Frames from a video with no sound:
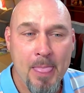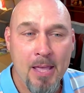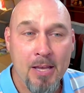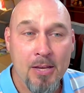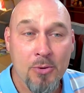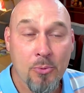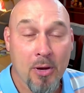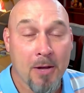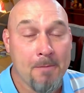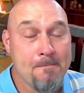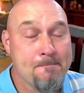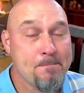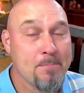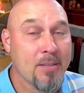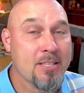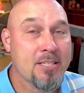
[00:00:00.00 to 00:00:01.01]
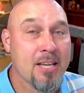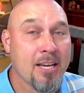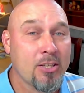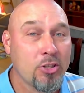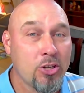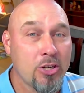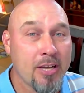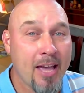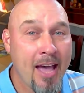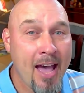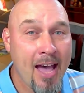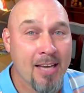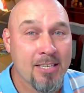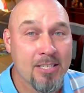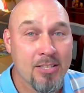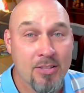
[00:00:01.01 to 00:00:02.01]
Well, let's take a look
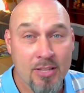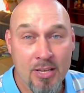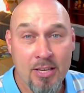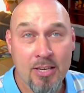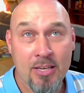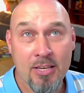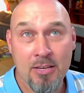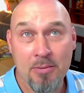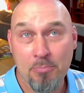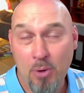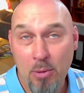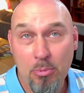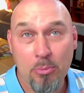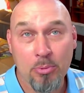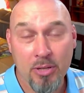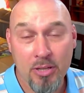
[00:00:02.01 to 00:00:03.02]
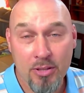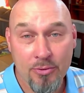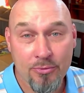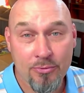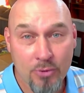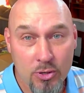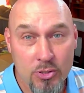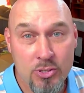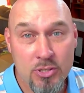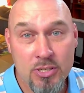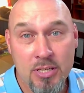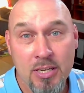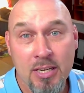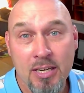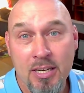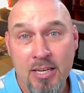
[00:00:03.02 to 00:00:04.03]
at probably the first
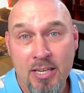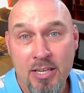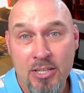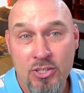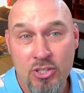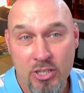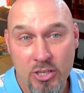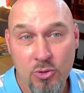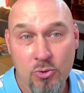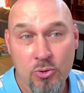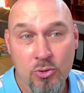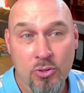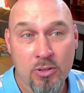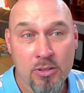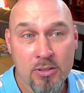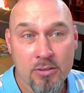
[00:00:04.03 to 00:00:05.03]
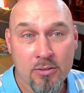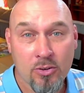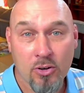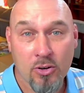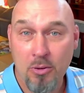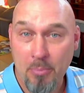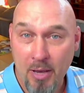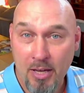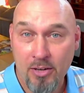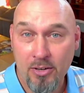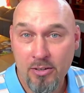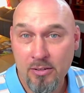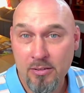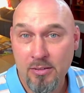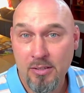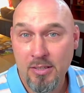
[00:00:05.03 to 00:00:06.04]
general commander
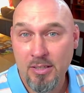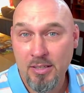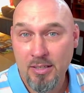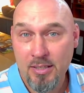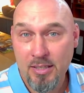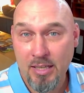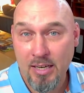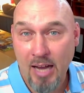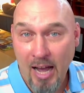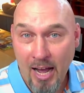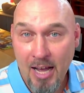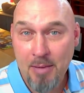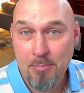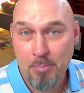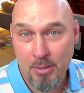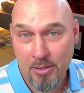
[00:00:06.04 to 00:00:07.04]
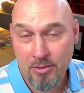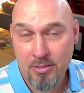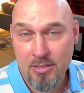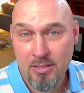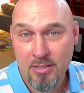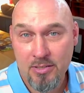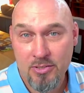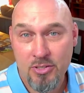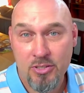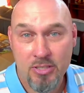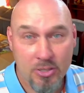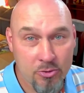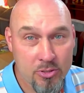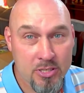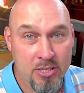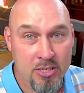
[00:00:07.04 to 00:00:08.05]
that I built and
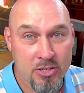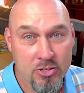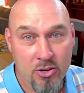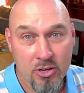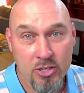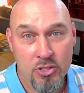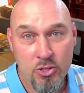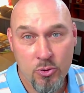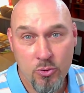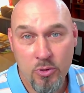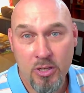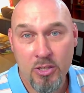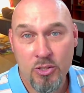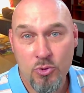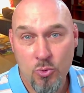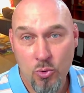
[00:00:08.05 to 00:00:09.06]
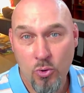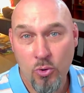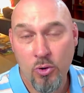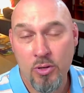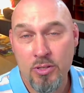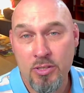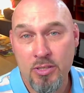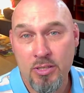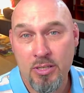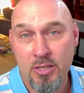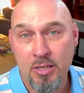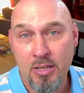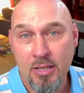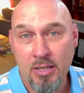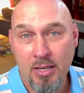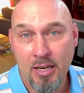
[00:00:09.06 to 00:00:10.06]
seriously started tuning towards
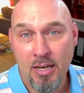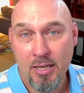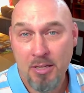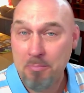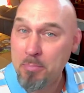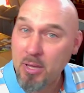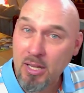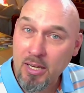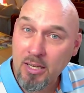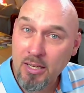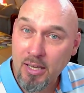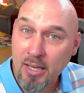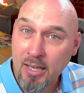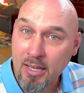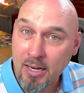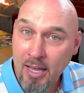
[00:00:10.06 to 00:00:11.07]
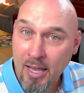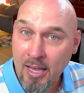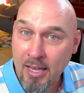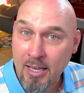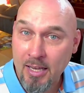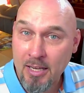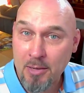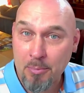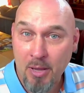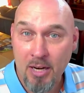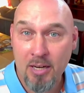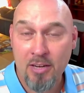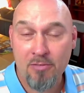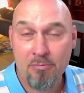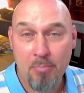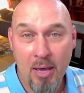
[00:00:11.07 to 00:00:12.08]
competing in a
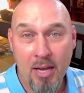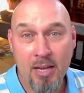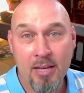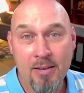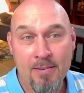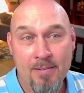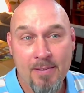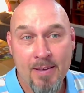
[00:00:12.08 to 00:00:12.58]
competitive meta.